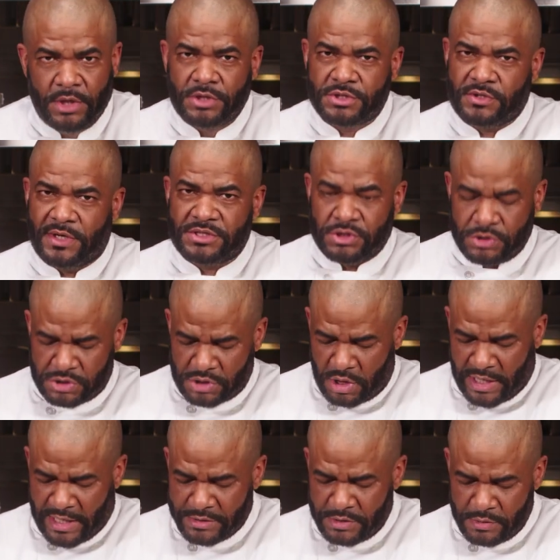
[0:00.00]
So as you
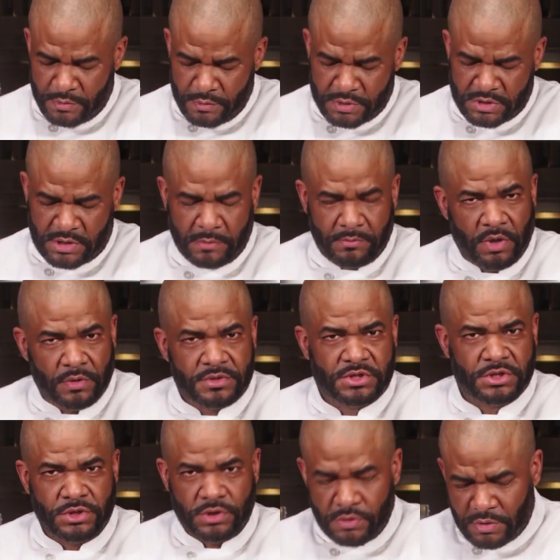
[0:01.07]
saw, I used the
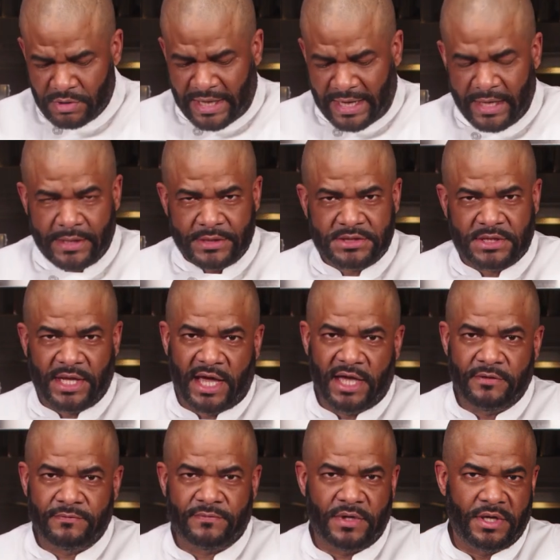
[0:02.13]
most utilized
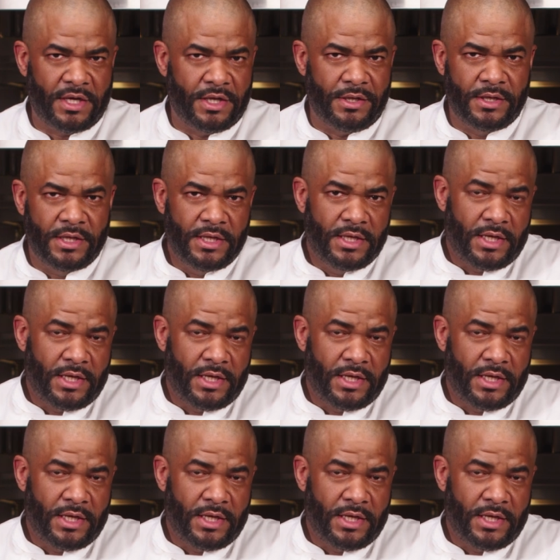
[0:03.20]
knife in